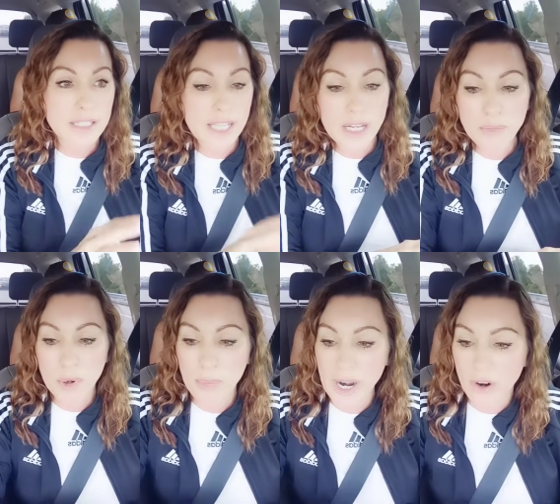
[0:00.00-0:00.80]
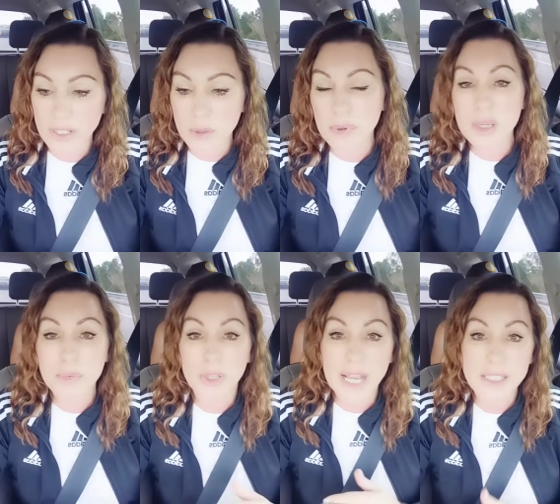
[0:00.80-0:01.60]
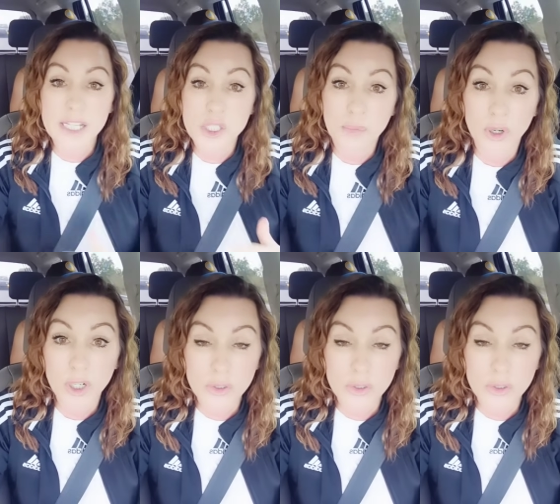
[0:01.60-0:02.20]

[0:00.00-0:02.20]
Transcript: he's then preparing the people as he's